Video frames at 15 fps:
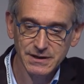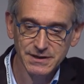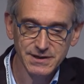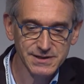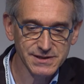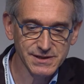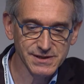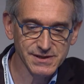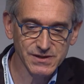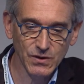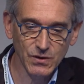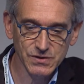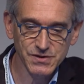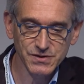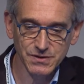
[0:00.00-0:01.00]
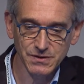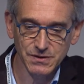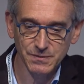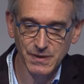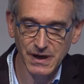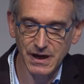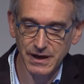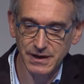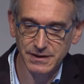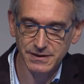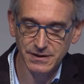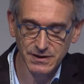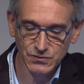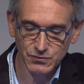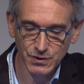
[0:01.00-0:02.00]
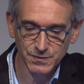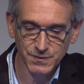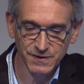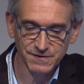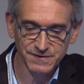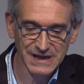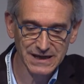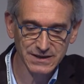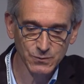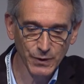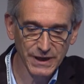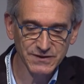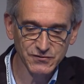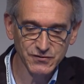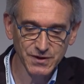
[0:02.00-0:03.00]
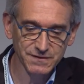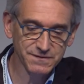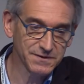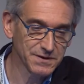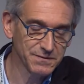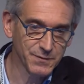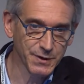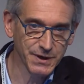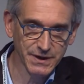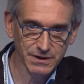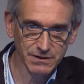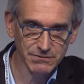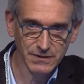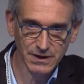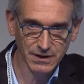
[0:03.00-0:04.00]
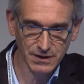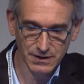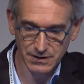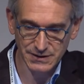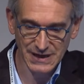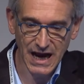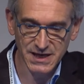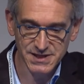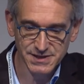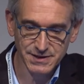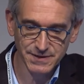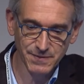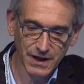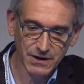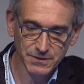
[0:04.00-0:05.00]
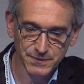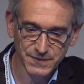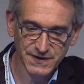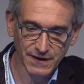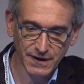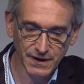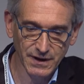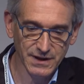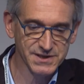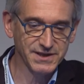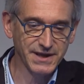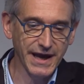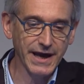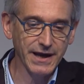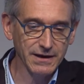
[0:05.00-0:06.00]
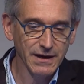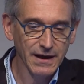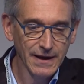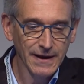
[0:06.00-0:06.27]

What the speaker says: This is also by the group of Dan Weintraub, a very nice developed scale.